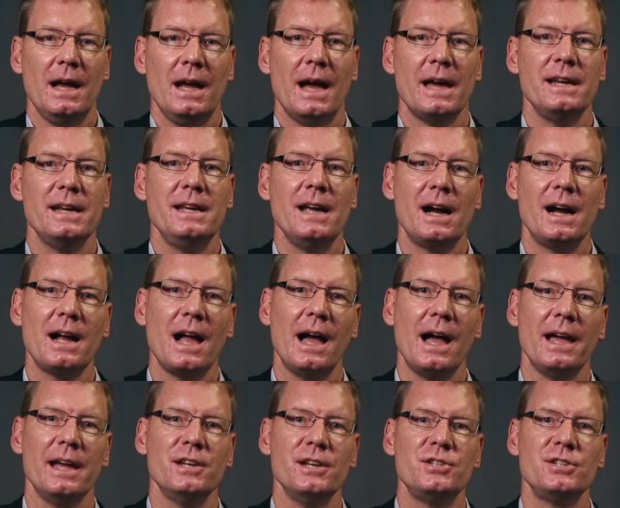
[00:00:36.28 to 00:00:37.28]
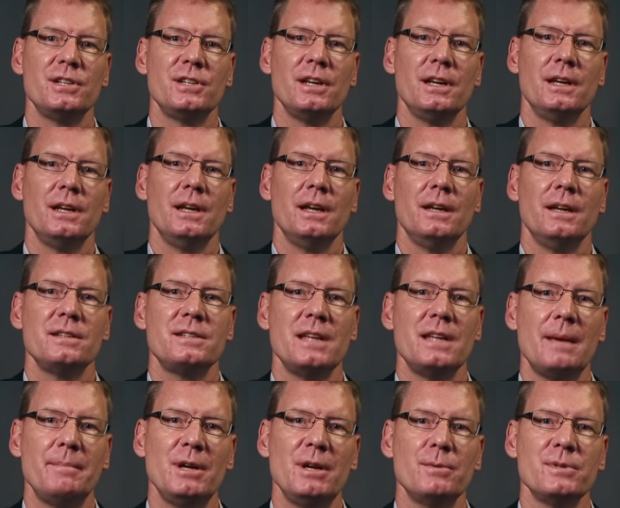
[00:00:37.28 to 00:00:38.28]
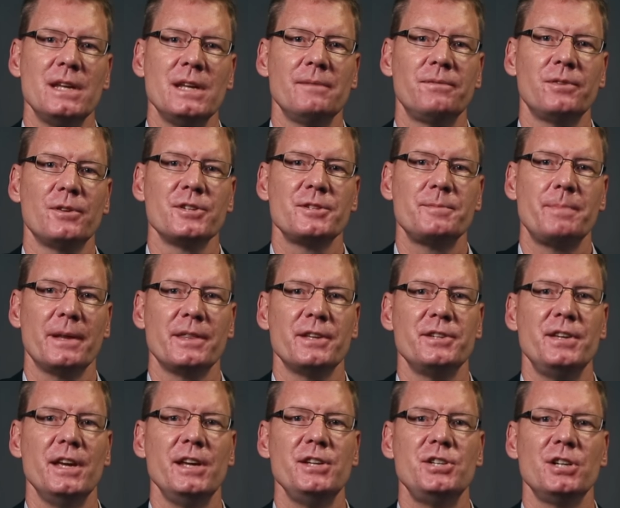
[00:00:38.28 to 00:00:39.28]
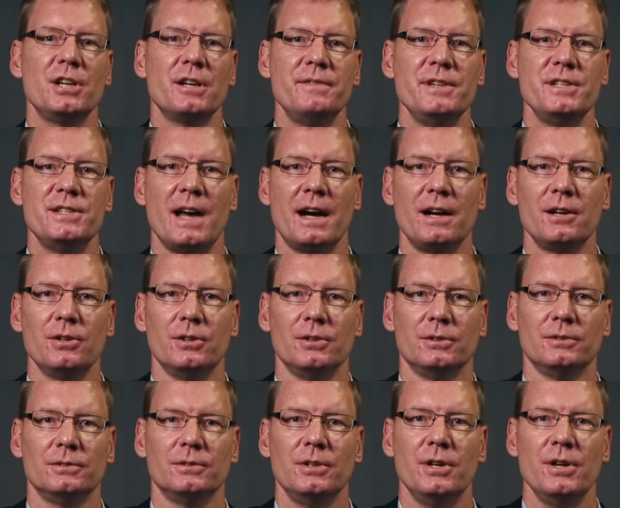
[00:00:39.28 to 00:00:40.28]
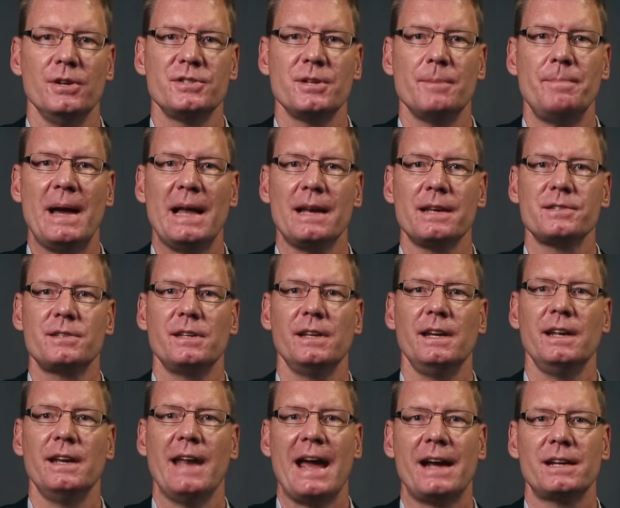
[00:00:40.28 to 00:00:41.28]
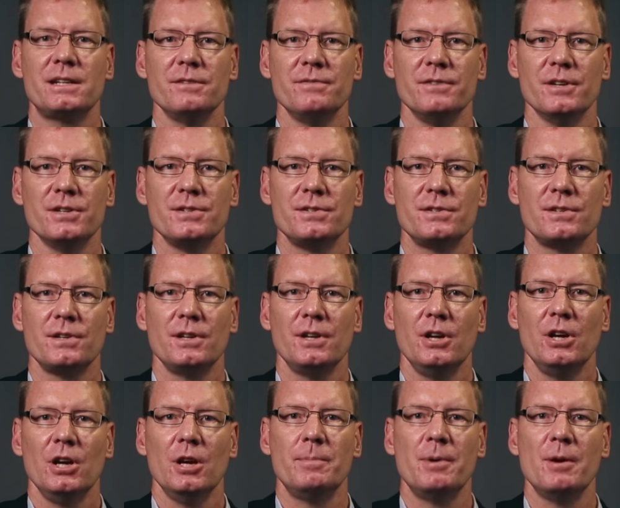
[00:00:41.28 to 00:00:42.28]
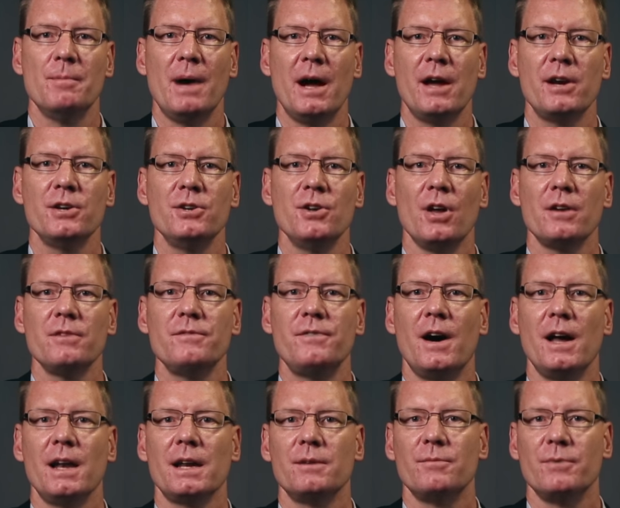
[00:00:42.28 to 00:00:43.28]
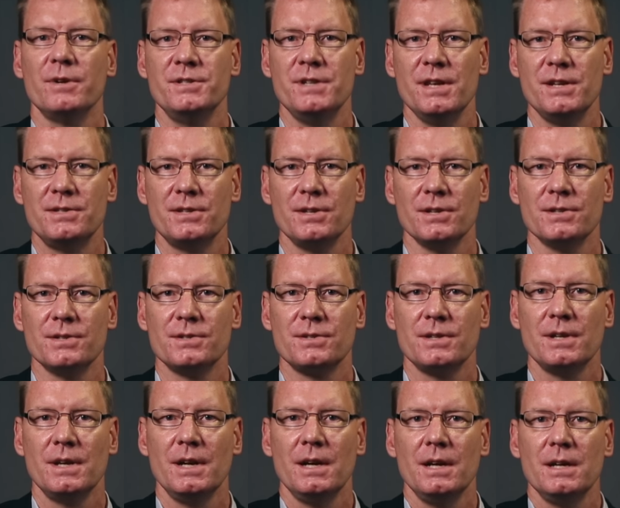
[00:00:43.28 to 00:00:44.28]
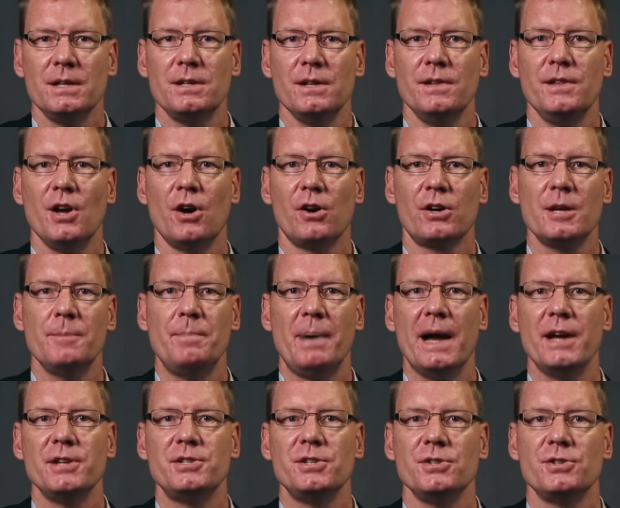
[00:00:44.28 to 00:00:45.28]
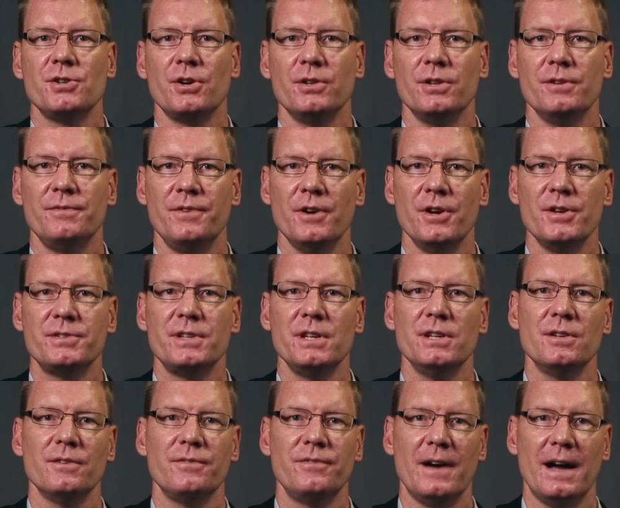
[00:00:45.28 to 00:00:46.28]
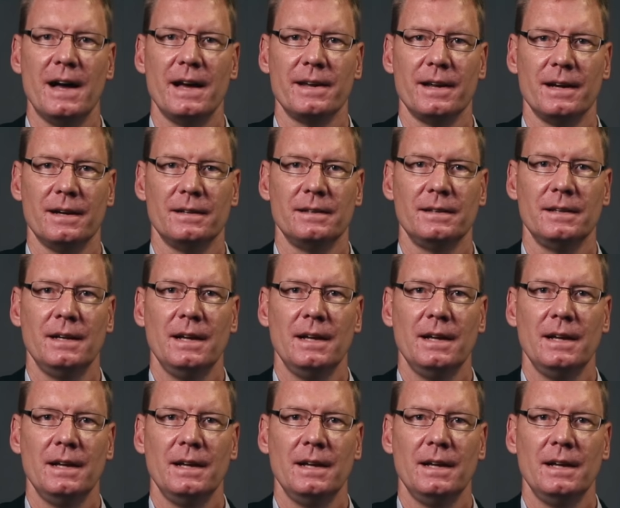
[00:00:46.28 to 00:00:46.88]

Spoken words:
At a young age, Sami was influenced by the teaching of his uncle, who is a Palestinian activist who promoted nonviolent resistance to the occupation during the First Intifadah